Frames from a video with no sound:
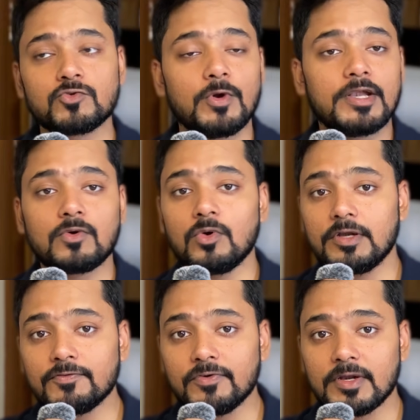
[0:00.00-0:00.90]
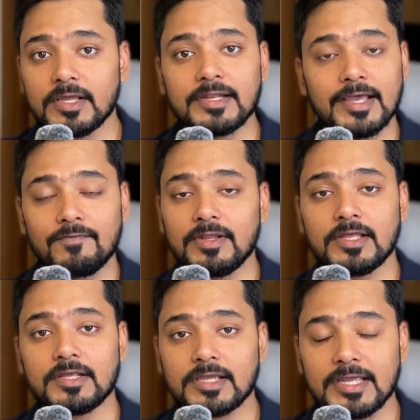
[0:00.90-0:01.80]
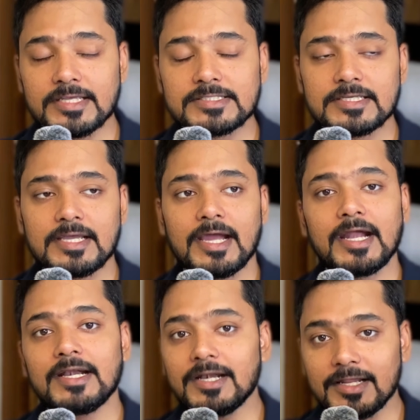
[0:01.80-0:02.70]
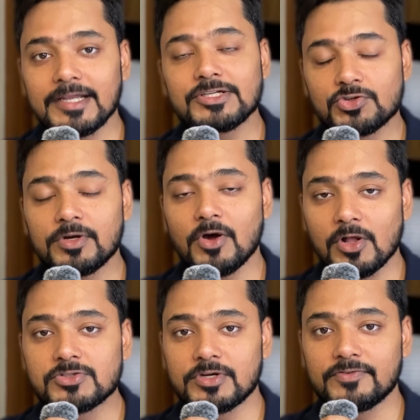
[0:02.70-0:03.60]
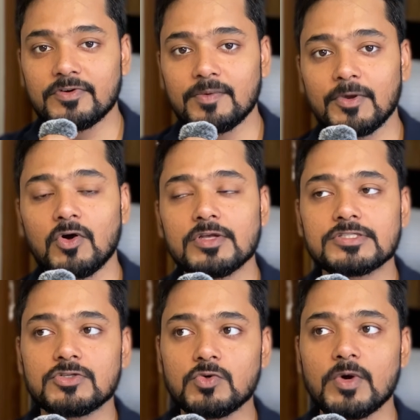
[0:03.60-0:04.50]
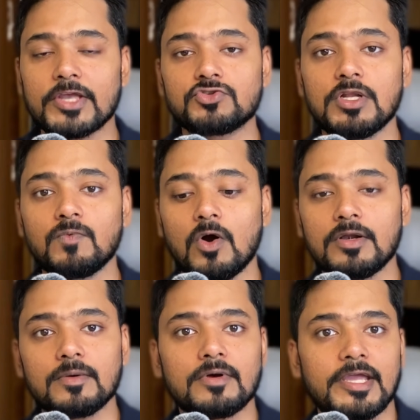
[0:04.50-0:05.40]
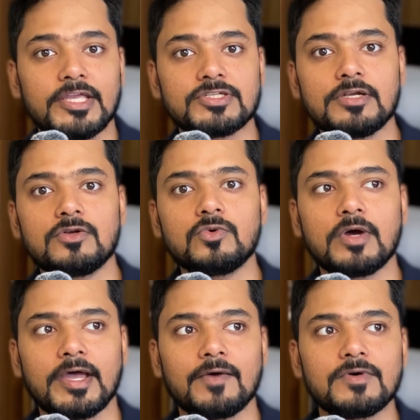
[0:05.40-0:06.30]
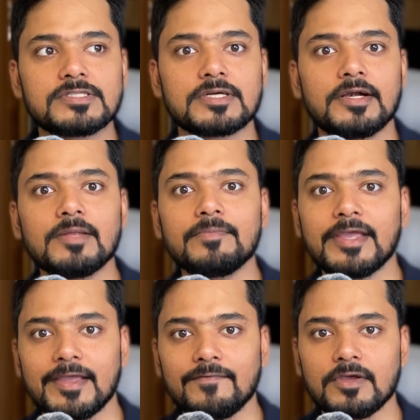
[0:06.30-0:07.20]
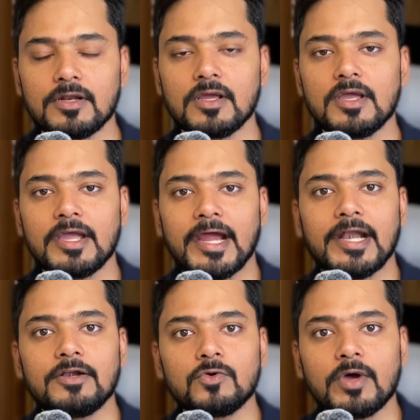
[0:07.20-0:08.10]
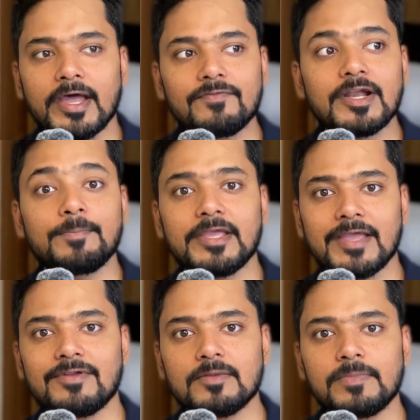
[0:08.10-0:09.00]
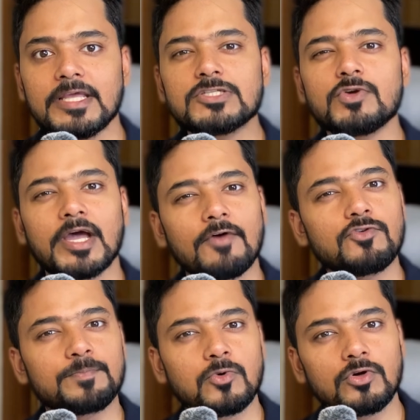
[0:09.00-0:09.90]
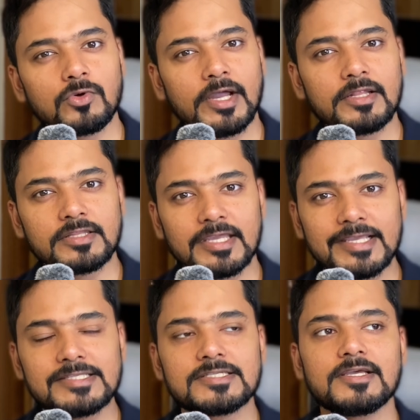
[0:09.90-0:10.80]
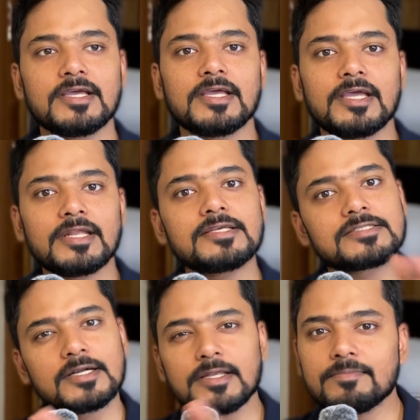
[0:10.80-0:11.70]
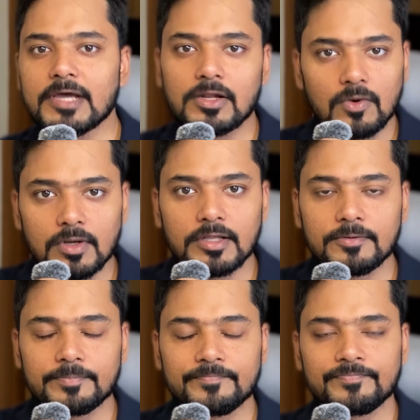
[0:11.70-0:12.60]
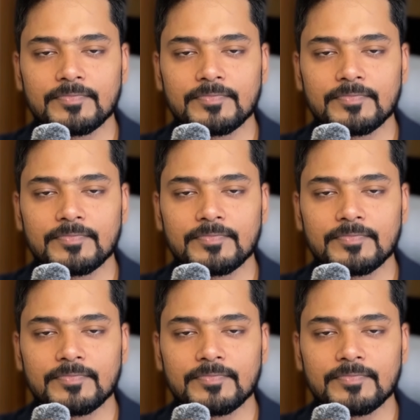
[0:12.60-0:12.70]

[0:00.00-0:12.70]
So it could differ in every other case, and it should also differ because you actually want an agent to have a certain behavior, and to have that behavior in place, you have to put together things in a certain manner only.